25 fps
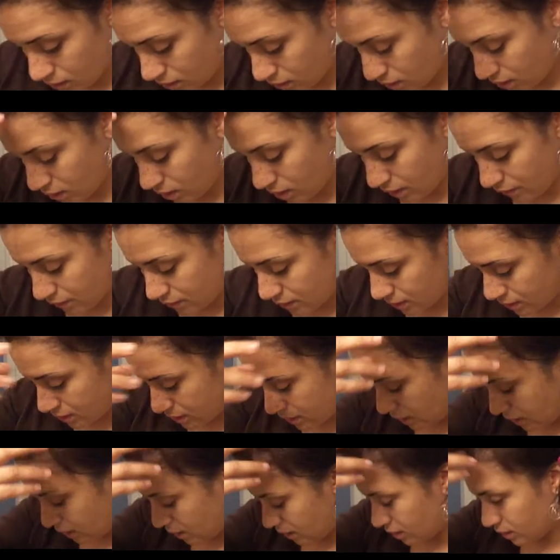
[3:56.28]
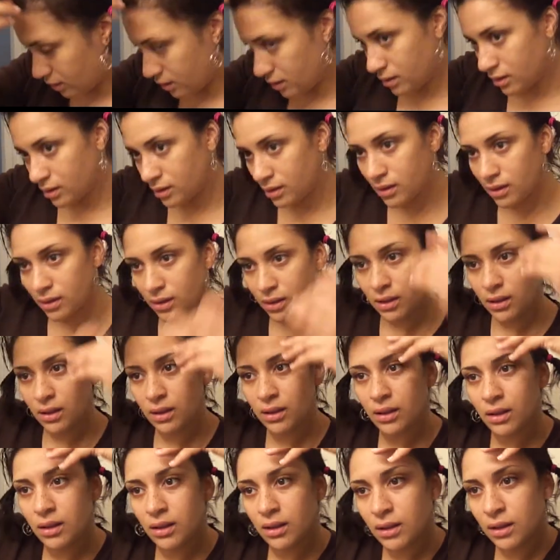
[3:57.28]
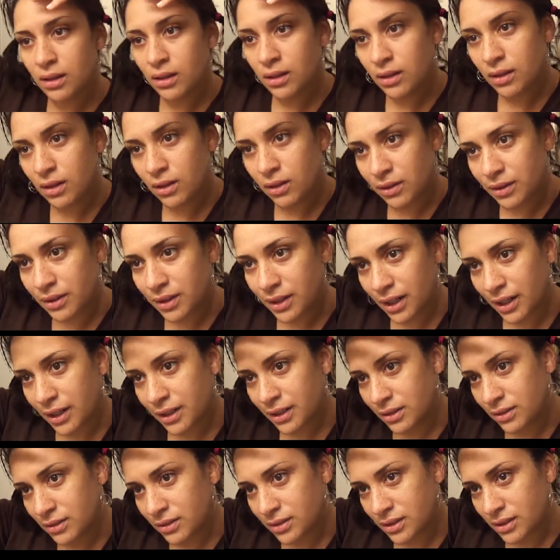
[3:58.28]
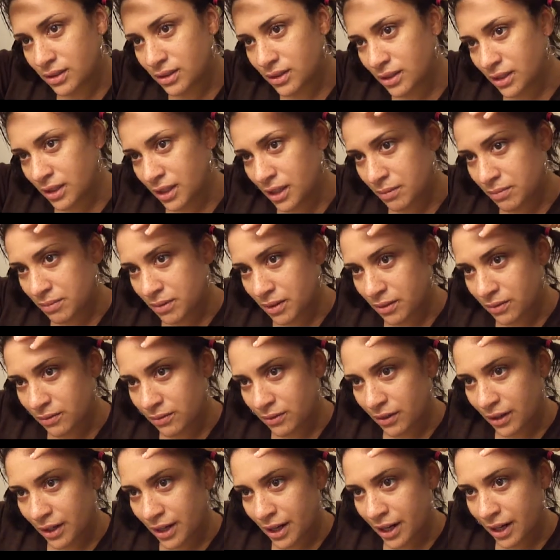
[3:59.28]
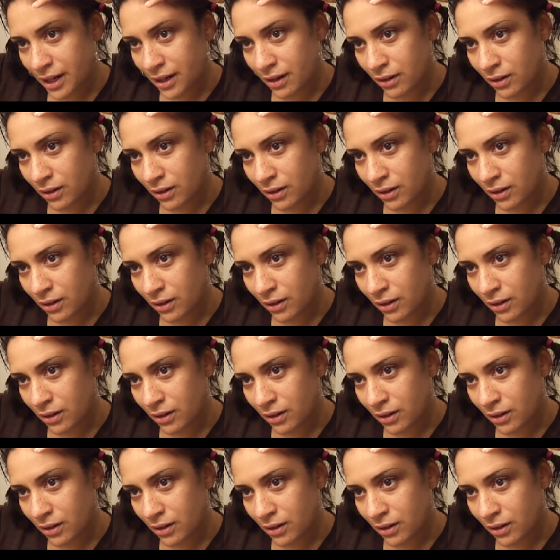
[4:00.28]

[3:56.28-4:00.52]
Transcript: And I've just, the only thing I do is just keep them for hair